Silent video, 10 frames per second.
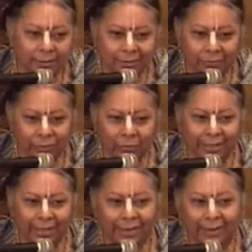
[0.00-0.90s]
we weren't
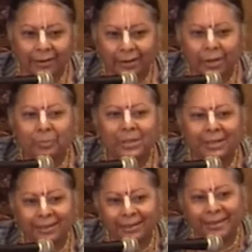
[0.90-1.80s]
here not being
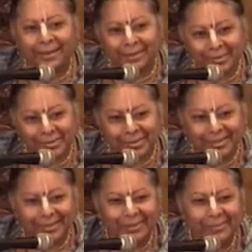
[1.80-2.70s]
engaged,
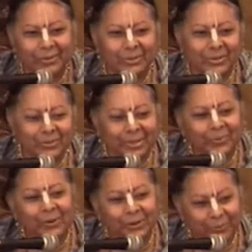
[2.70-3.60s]
which is really
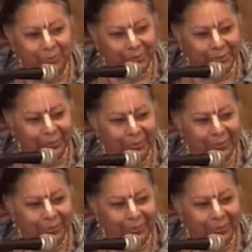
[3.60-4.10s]
wonderful.